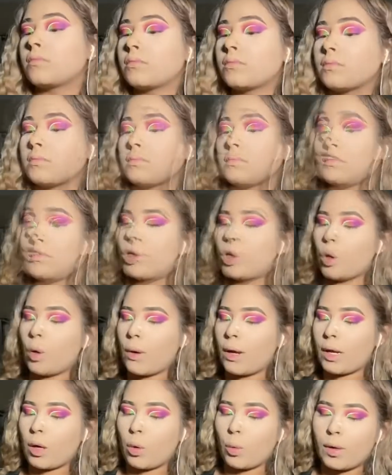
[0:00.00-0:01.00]
I'm gonna go
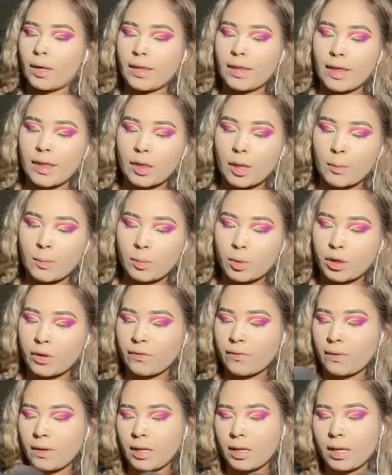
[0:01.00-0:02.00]
in with the
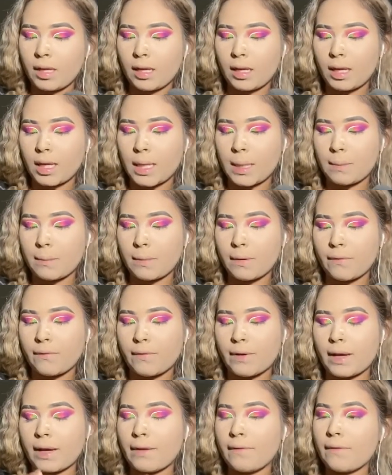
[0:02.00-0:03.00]
Morphe
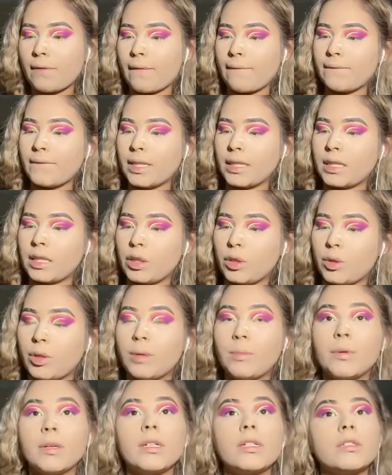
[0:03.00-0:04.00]

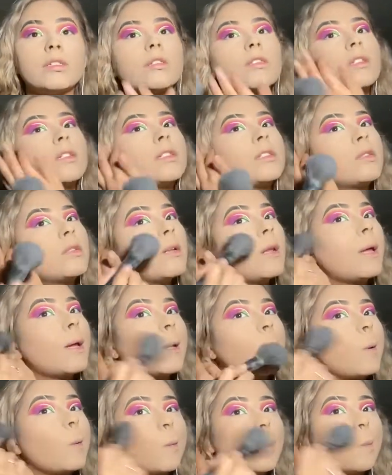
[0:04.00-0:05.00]
M553 brush just to
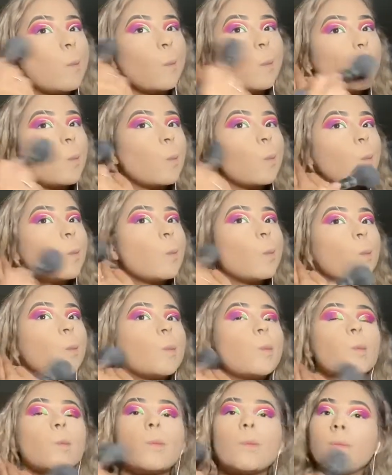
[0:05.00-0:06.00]
like
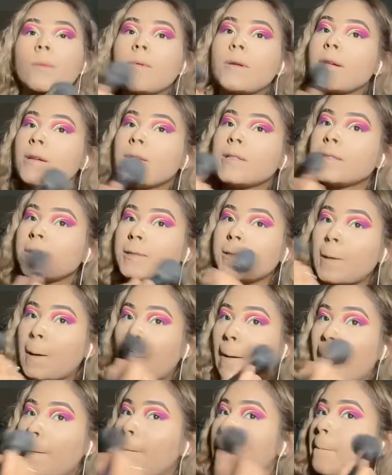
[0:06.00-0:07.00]
dust this all
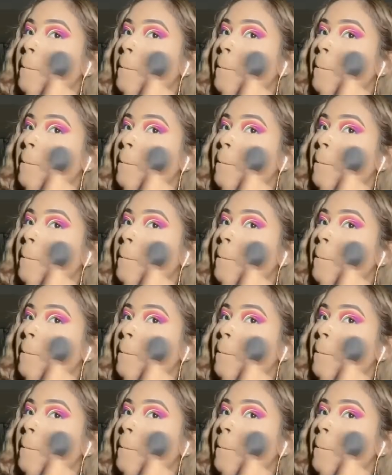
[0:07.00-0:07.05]
off.